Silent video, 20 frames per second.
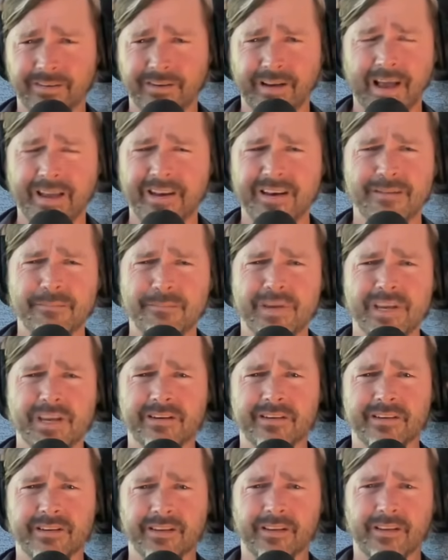I didn't mean
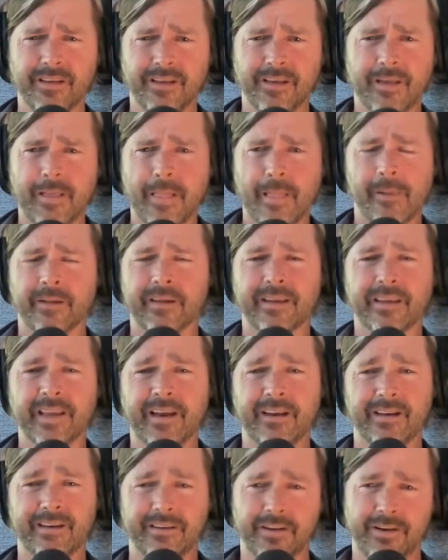to get
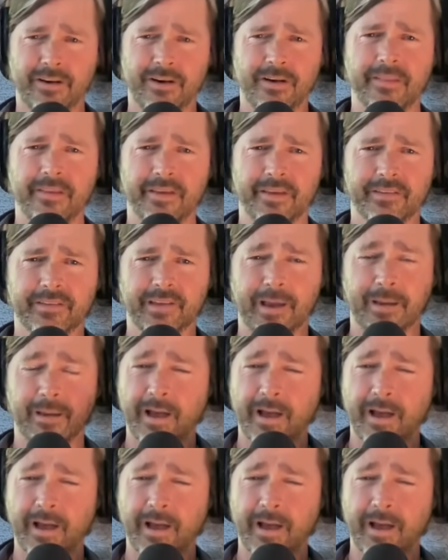into all this.